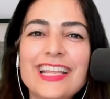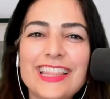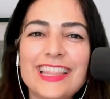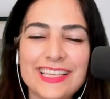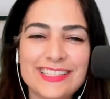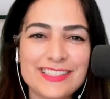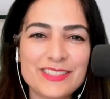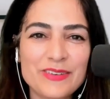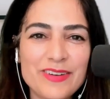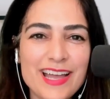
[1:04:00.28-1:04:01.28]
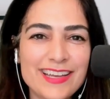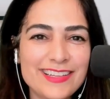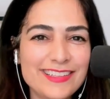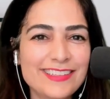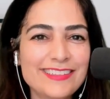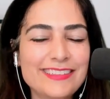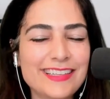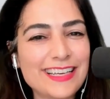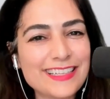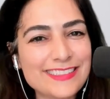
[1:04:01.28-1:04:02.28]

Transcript: This is Orion. Till next